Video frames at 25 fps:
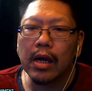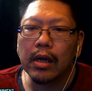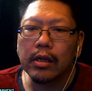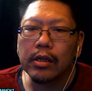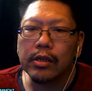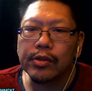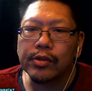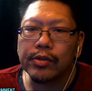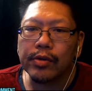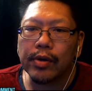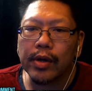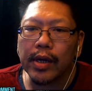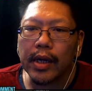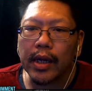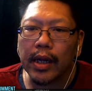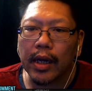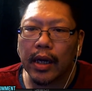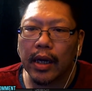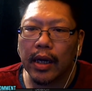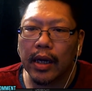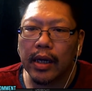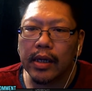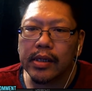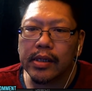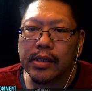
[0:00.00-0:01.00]
joining
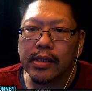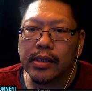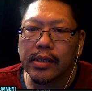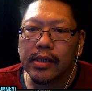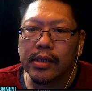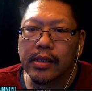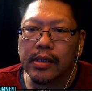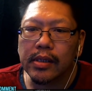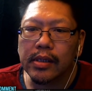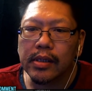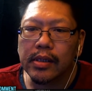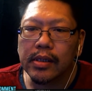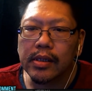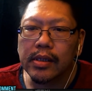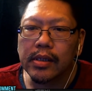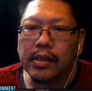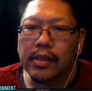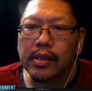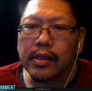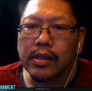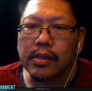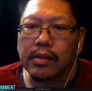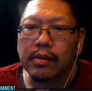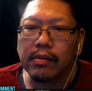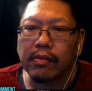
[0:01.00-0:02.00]
us.
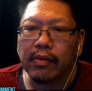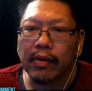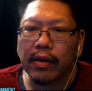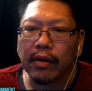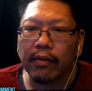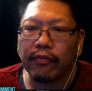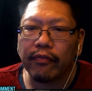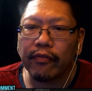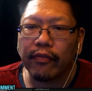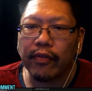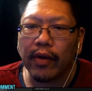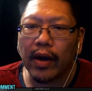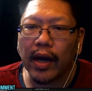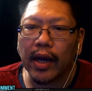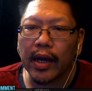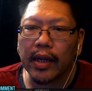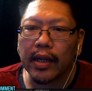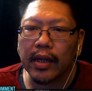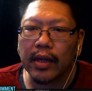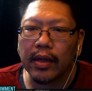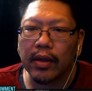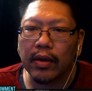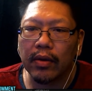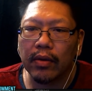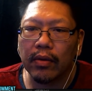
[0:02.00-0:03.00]
So if I could
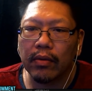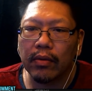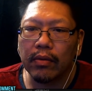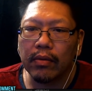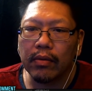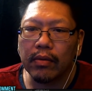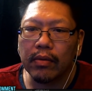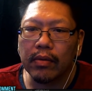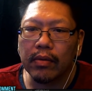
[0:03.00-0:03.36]
find you